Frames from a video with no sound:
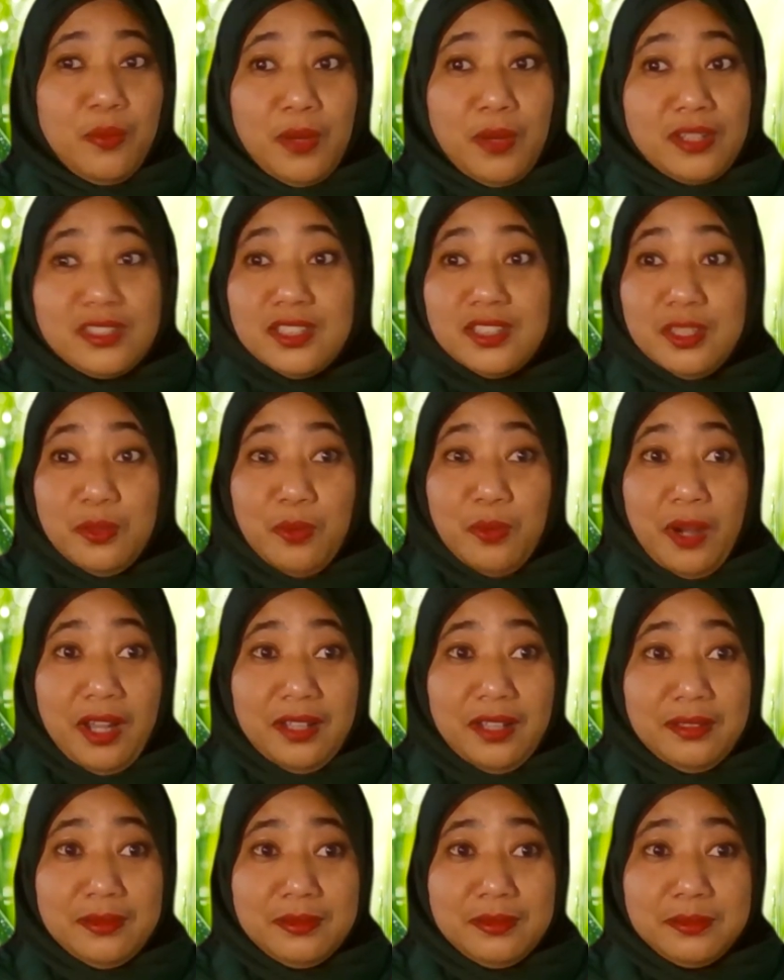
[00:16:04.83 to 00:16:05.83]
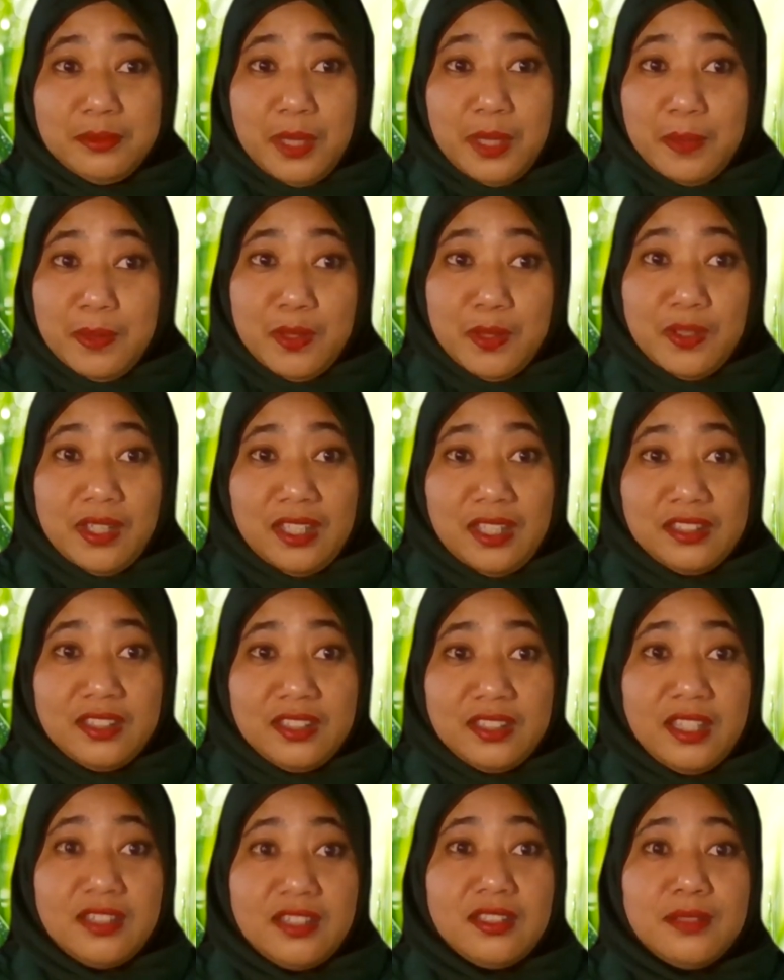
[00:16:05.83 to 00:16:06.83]
Once in a while, maybe you can
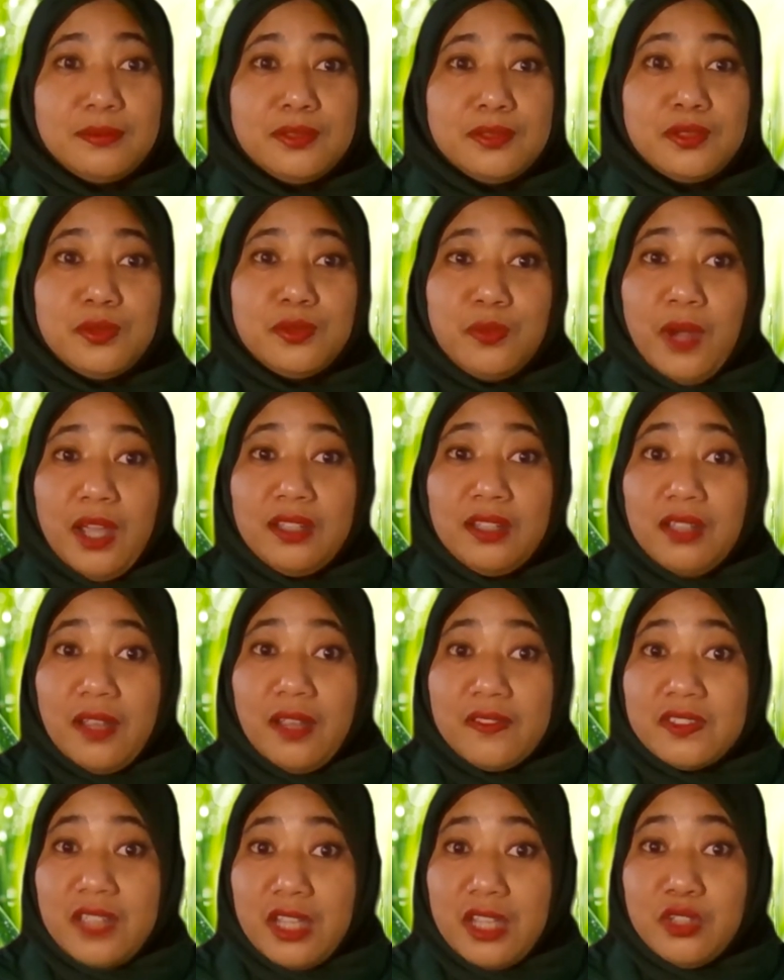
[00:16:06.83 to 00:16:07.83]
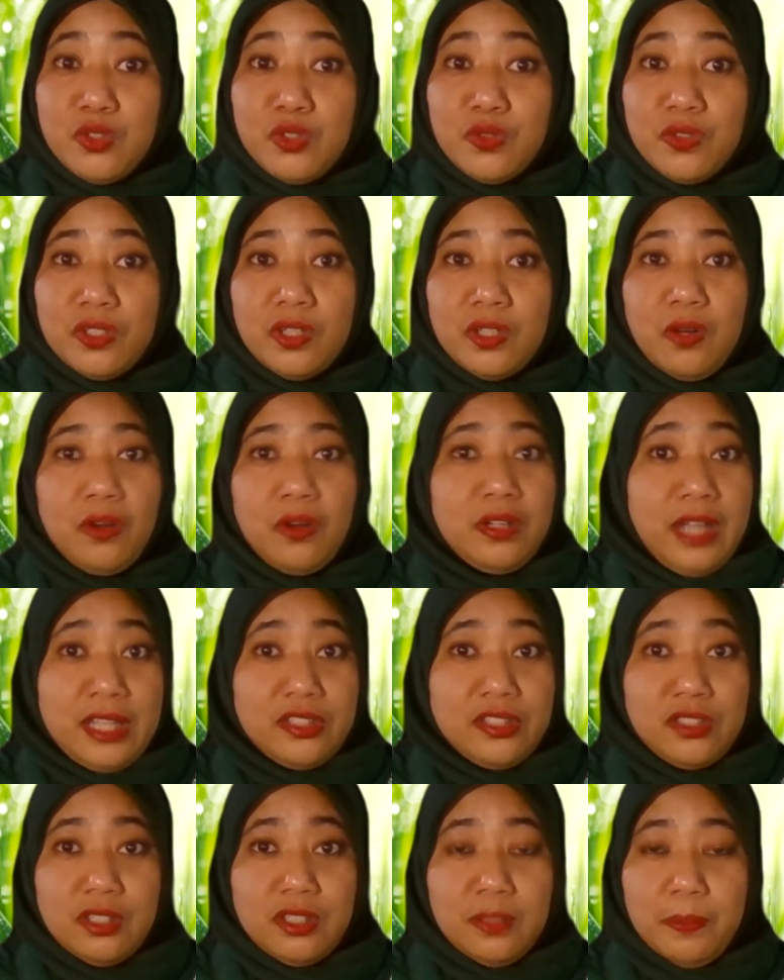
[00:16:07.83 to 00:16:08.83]
take them to wildlife sanctuary or
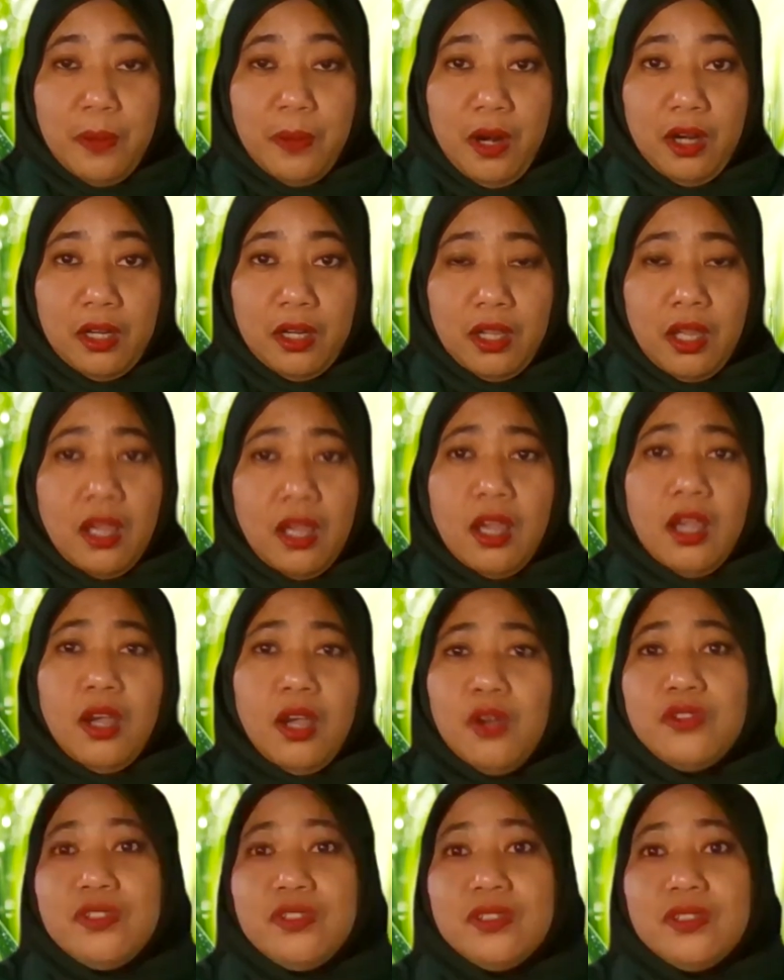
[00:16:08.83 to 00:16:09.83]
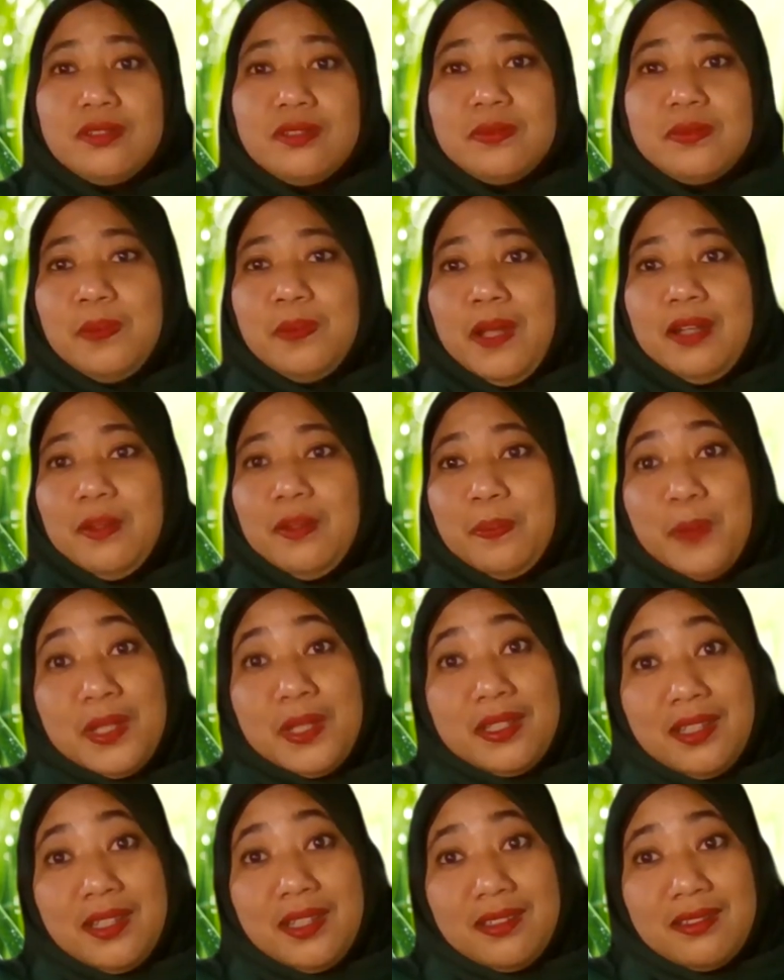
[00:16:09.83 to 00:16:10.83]
national park, or just plan a
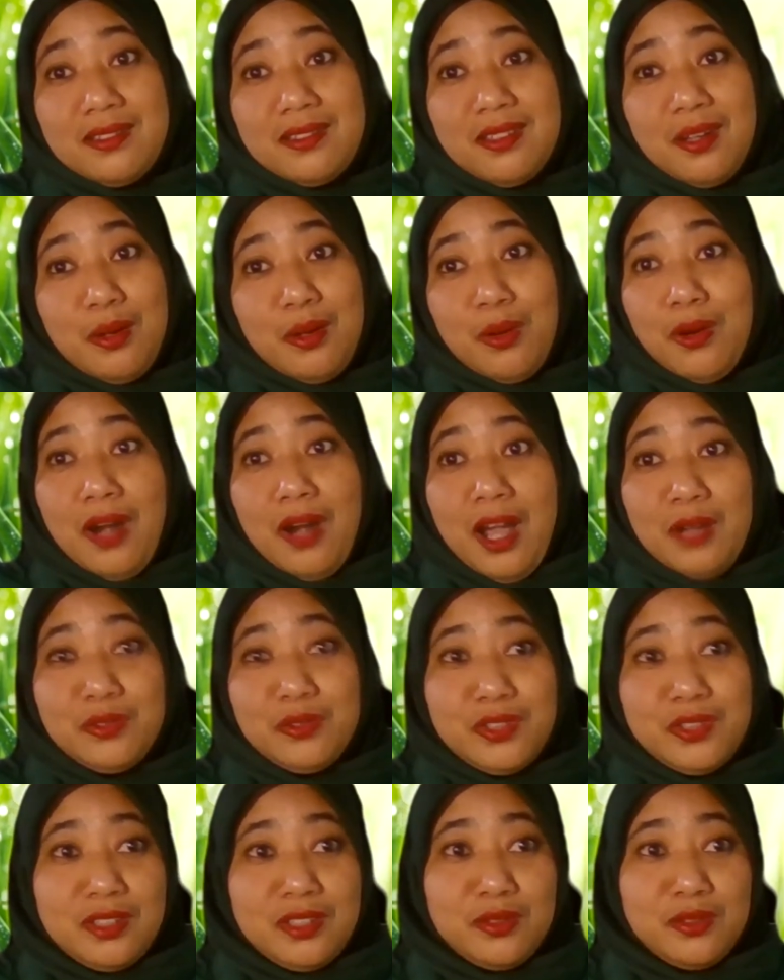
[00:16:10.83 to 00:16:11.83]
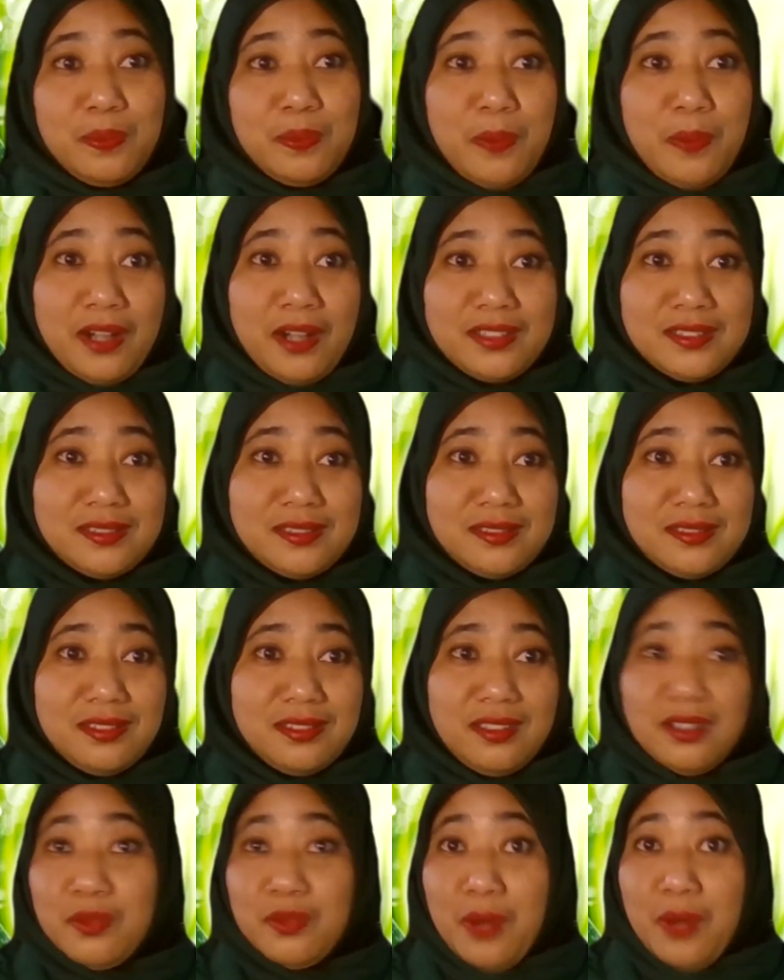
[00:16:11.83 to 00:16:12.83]
picnic or outing to parks
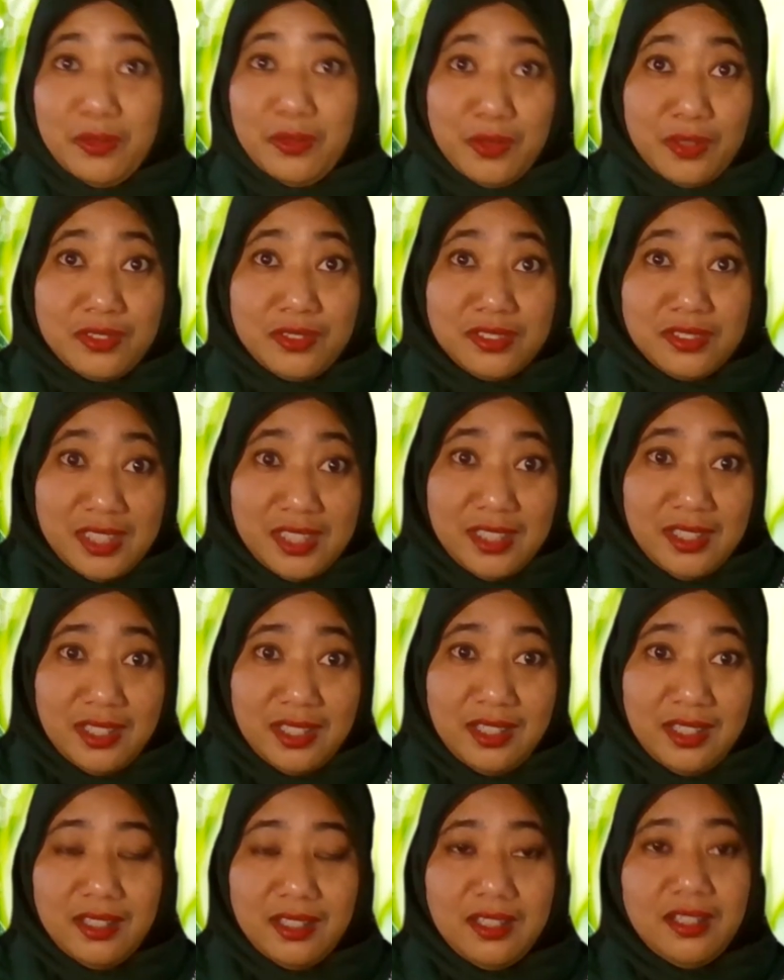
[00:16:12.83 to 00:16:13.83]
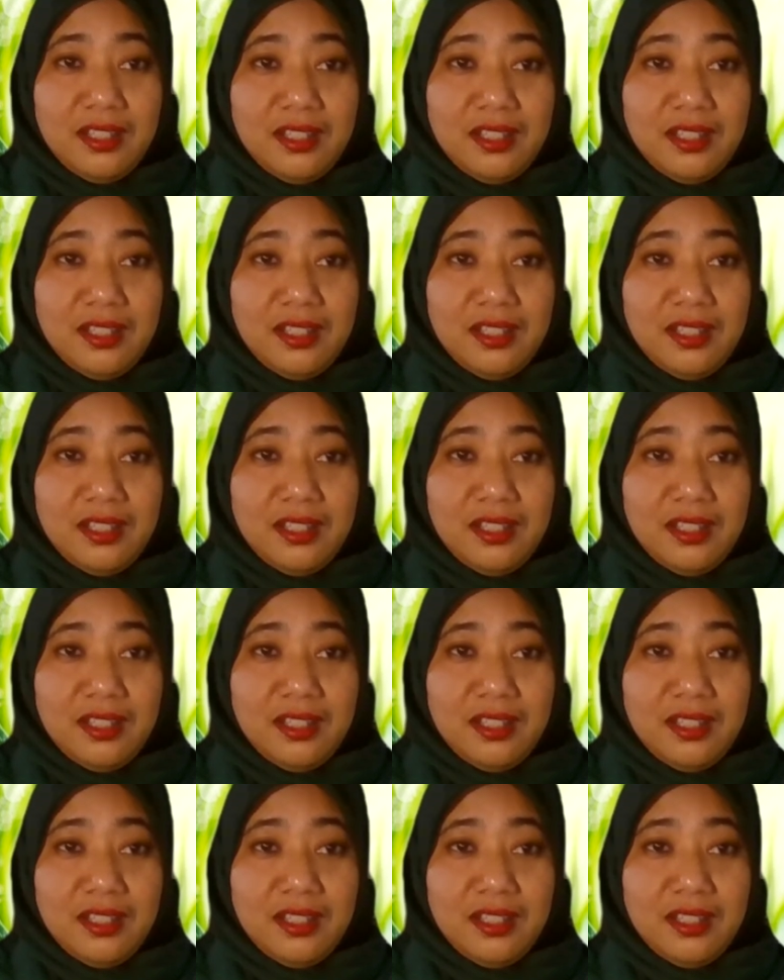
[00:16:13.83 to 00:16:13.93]
around your city